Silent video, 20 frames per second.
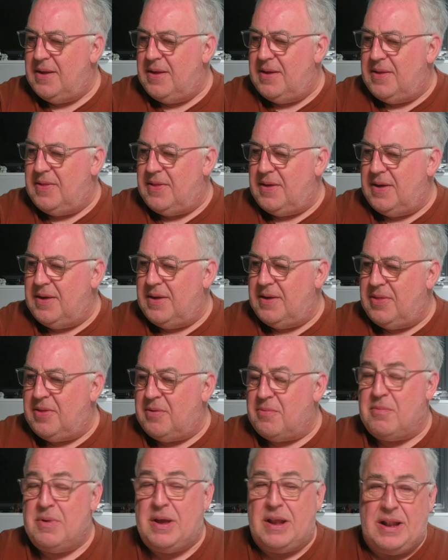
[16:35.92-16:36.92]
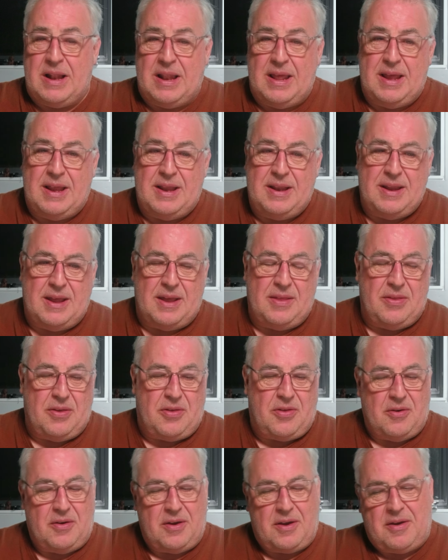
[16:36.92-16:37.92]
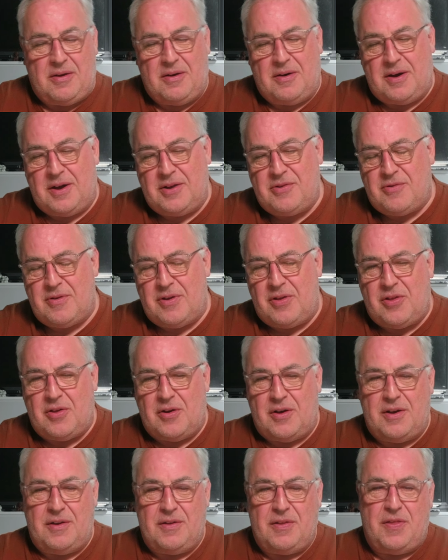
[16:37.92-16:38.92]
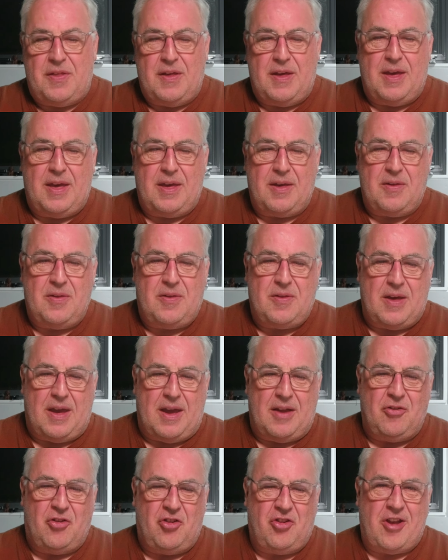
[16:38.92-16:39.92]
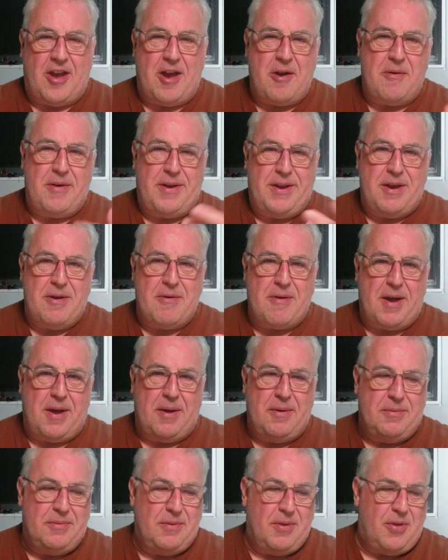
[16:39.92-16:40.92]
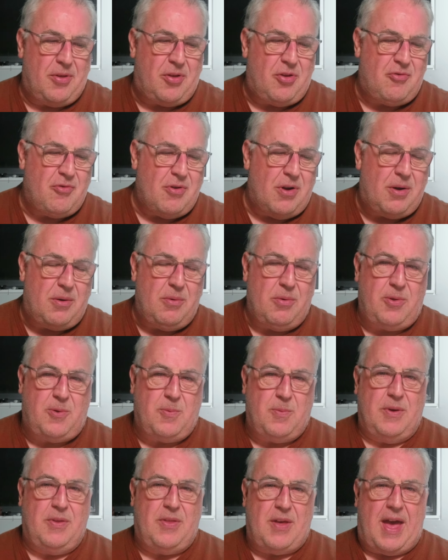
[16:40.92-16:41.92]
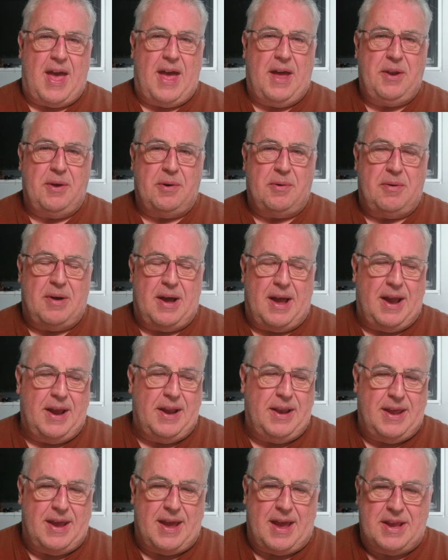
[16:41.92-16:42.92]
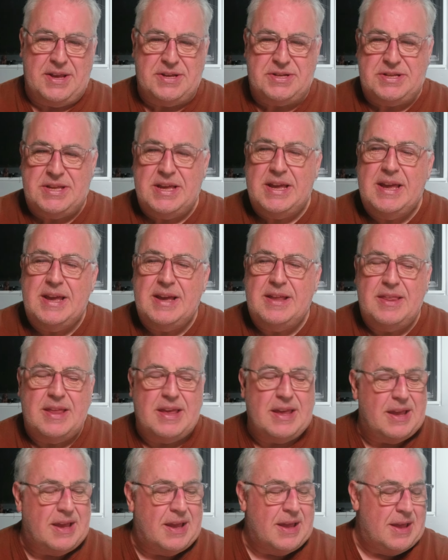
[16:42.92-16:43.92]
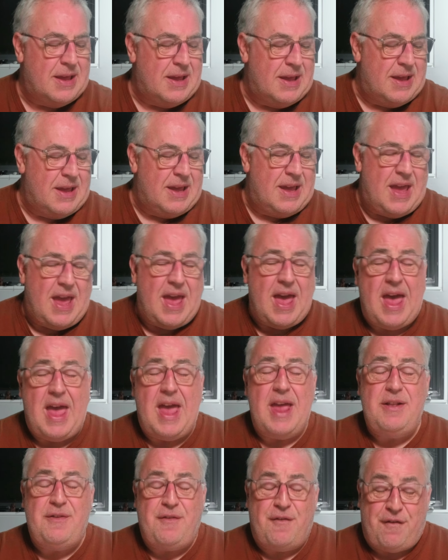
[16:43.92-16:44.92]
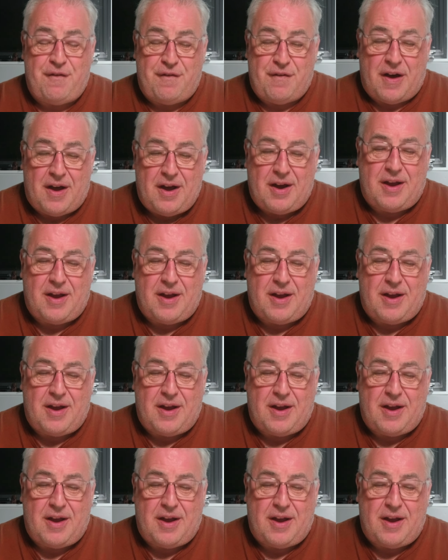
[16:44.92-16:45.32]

Ritalin and the psychiatry side of things and sharing your own struggles with adult ADHD and the head fuck